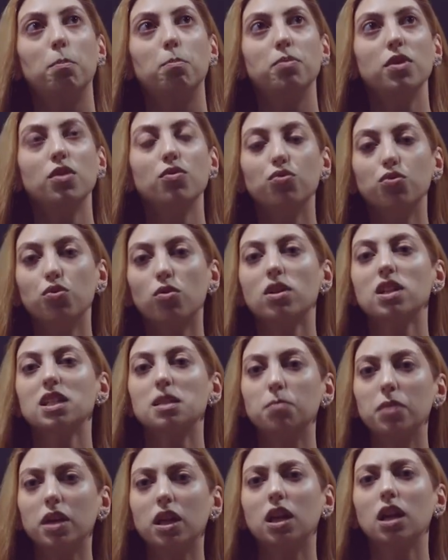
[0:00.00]
Before
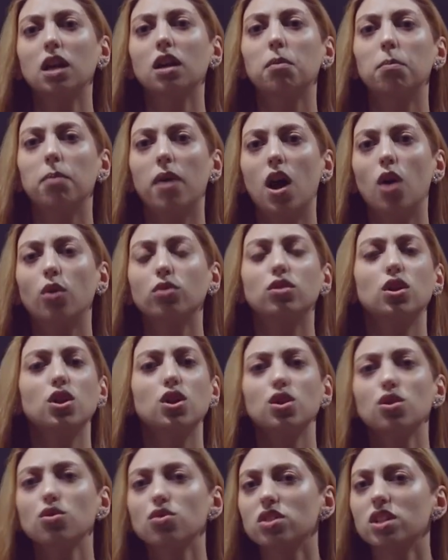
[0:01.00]
speaking about the
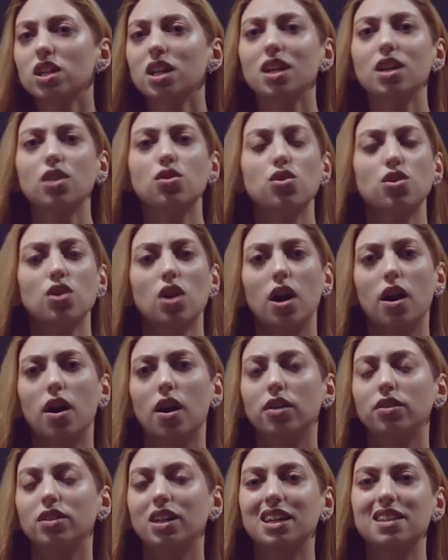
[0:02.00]
usage,
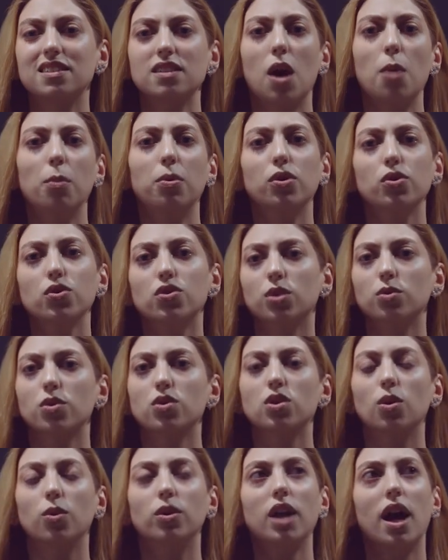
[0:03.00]
the examples, so
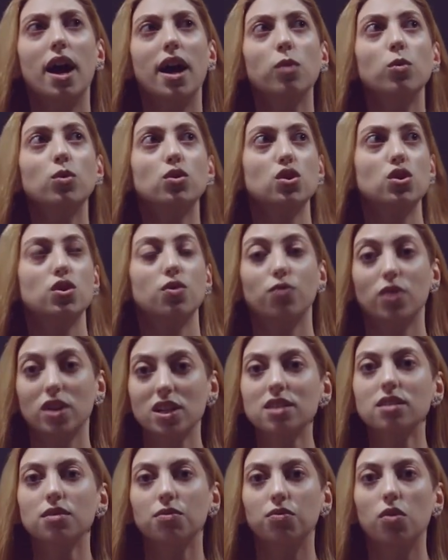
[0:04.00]
on, I want to
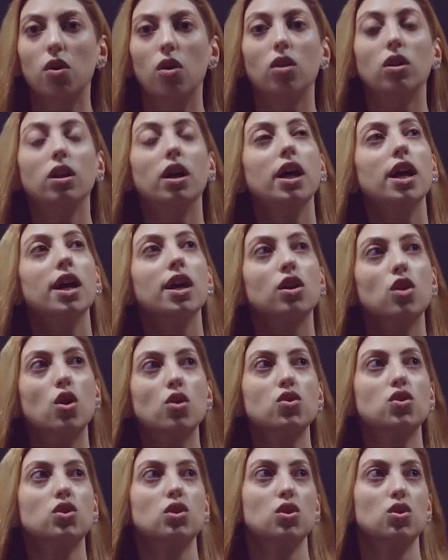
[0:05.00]
first of all
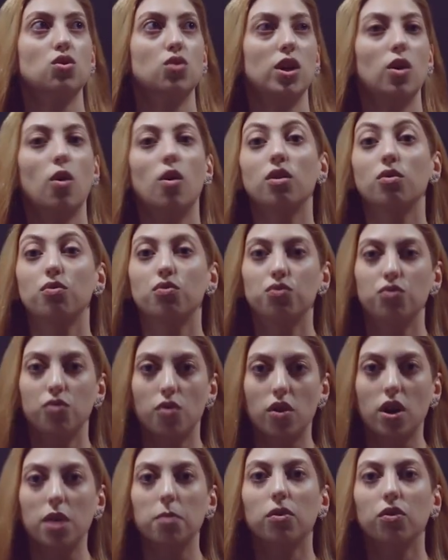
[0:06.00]
concentrate on a
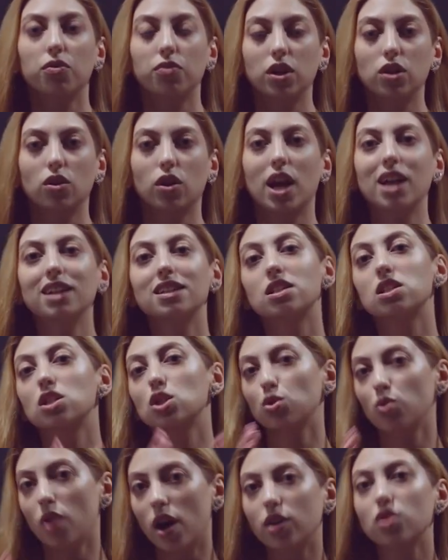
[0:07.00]
form of it, okay? The
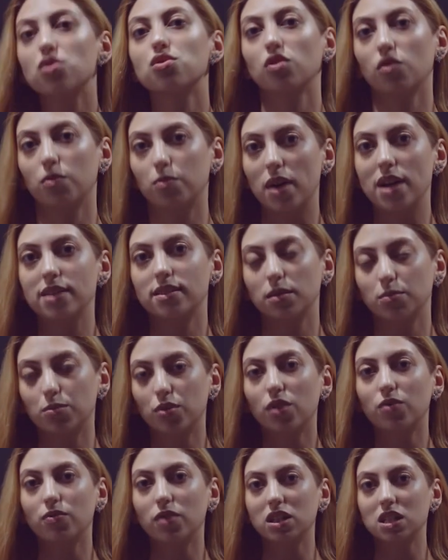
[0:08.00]
structure of present
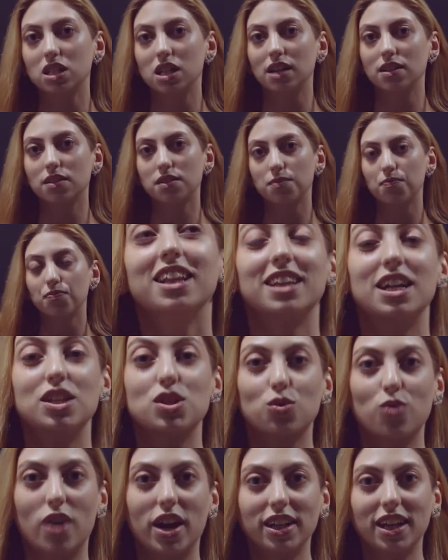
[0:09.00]
perfect tense. Let's
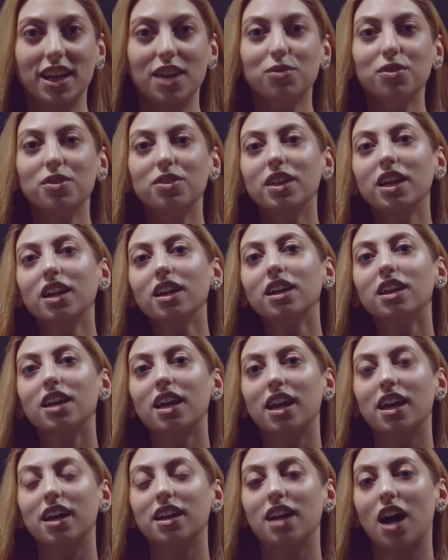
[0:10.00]
write everything,
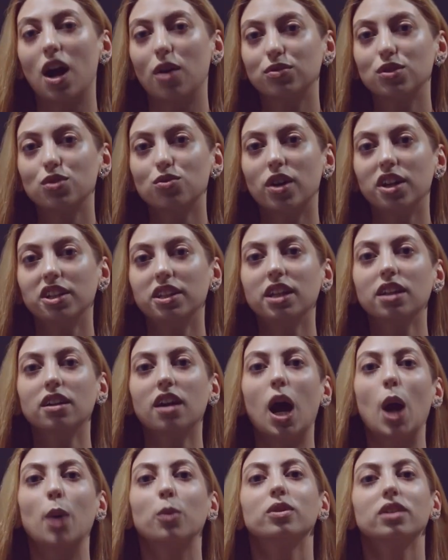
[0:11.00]
and after writing,
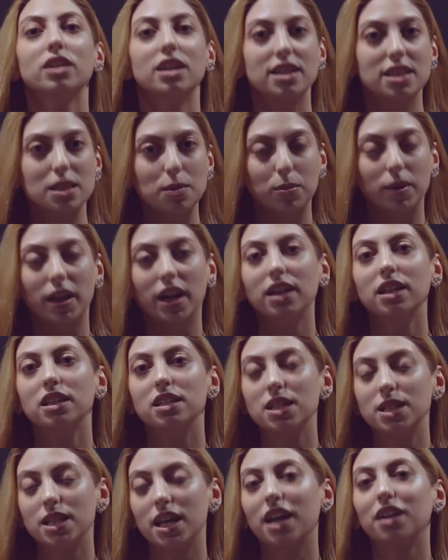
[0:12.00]
I will explain
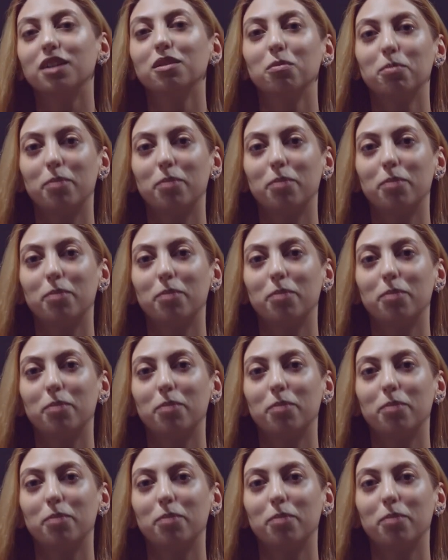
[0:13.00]
detail